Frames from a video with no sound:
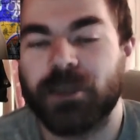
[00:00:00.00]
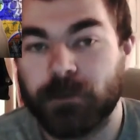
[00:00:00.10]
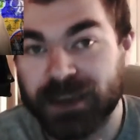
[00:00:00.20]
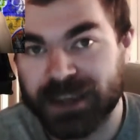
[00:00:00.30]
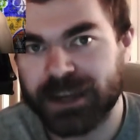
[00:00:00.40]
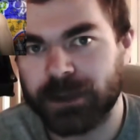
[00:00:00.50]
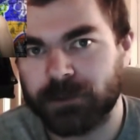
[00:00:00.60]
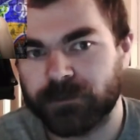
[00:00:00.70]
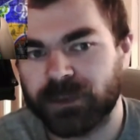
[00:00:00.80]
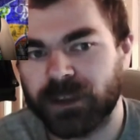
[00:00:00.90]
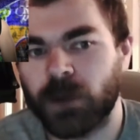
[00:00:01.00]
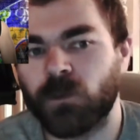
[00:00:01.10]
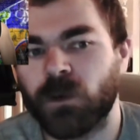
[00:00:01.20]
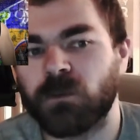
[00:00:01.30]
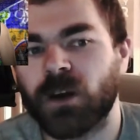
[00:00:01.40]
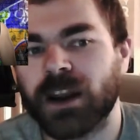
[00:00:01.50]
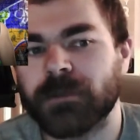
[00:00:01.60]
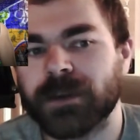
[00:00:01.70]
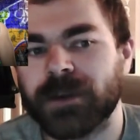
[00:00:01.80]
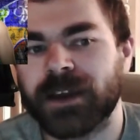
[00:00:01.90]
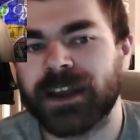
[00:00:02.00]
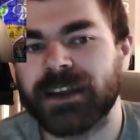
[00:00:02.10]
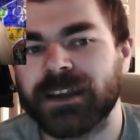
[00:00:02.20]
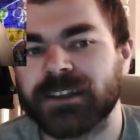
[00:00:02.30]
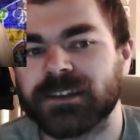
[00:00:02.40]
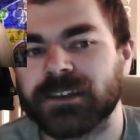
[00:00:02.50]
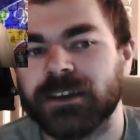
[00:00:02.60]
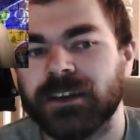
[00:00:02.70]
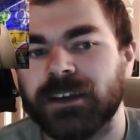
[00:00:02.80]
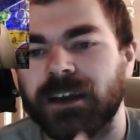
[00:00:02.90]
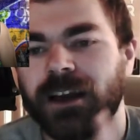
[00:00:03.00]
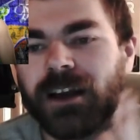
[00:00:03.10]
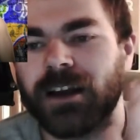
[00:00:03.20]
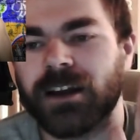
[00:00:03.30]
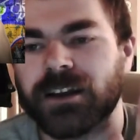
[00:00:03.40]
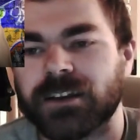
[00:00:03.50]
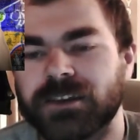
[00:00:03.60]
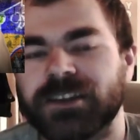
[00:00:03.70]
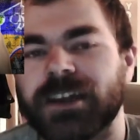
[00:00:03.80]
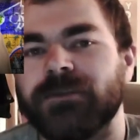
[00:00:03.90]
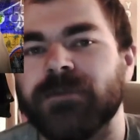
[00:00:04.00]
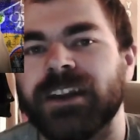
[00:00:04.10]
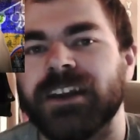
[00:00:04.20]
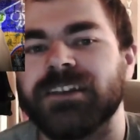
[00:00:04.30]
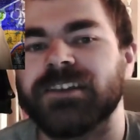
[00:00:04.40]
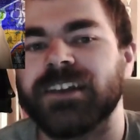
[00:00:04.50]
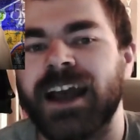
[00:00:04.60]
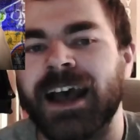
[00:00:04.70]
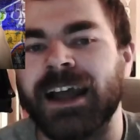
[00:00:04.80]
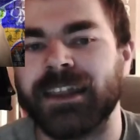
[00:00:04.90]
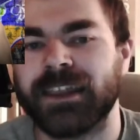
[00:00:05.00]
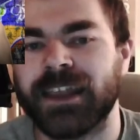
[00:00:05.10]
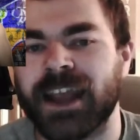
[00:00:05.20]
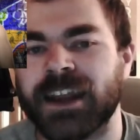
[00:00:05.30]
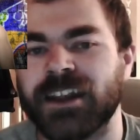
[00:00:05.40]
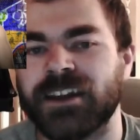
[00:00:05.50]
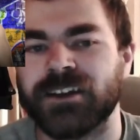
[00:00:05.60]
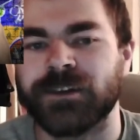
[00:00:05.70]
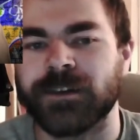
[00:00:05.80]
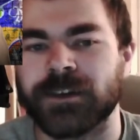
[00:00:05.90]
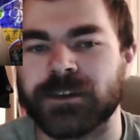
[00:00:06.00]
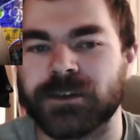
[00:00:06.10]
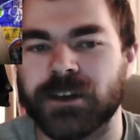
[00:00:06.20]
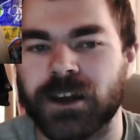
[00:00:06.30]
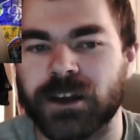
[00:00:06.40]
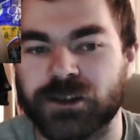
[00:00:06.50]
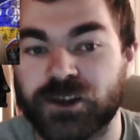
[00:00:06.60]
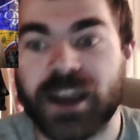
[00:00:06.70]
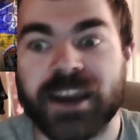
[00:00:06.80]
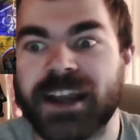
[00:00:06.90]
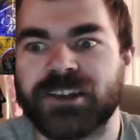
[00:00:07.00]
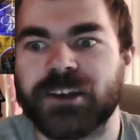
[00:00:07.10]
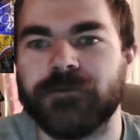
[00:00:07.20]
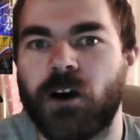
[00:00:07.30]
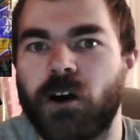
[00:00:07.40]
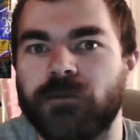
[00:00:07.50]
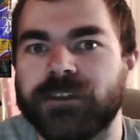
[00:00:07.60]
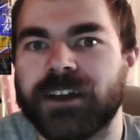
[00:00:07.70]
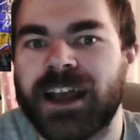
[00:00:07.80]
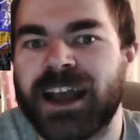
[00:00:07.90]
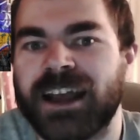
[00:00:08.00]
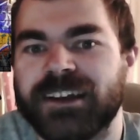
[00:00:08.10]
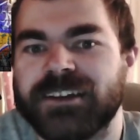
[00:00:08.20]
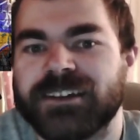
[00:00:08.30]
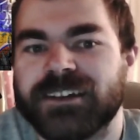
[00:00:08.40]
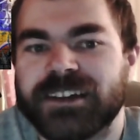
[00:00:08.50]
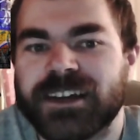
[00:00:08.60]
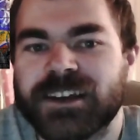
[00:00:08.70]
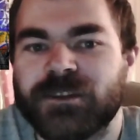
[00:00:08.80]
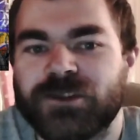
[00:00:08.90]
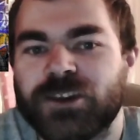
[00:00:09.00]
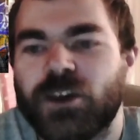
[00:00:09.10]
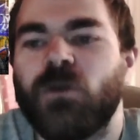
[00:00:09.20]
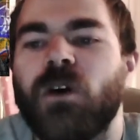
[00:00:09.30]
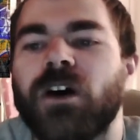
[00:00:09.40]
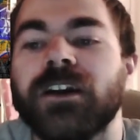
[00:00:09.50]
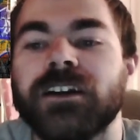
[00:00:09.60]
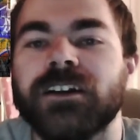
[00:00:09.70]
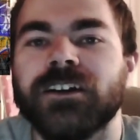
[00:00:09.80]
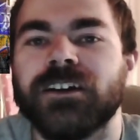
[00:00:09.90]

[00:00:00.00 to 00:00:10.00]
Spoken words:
at the beginning, and what I mean by that is 7 minutes, and then Shane gets involved, and he goes, you know what?